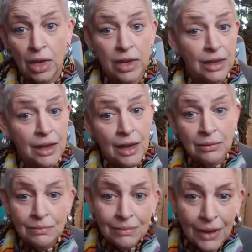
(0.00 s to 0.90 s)
Yeah.
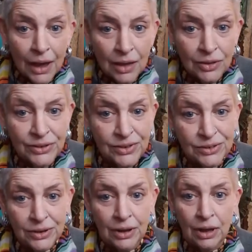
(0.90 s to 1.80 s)
I'll listen
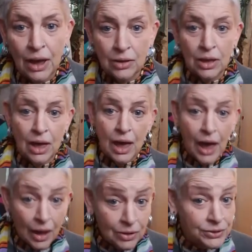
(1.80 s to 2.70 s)
to you.
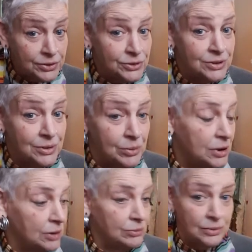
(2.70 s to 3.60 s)
I'll listen to you
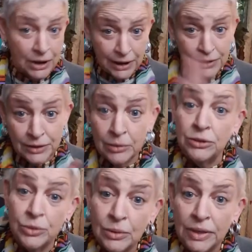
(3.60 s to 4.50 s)
when I get done
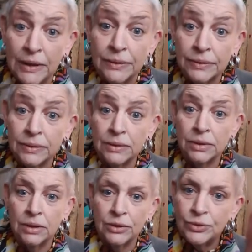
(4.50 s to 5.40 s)
doing this.
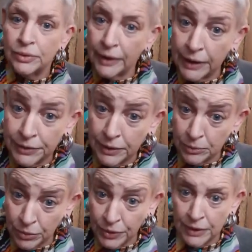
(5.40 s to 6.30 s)
As soon as I get
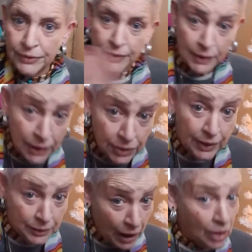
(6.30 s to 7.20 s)
done with this,
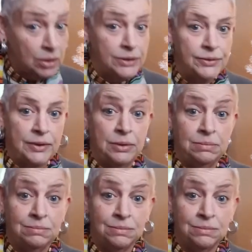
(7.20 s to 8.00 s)
then I'll listen.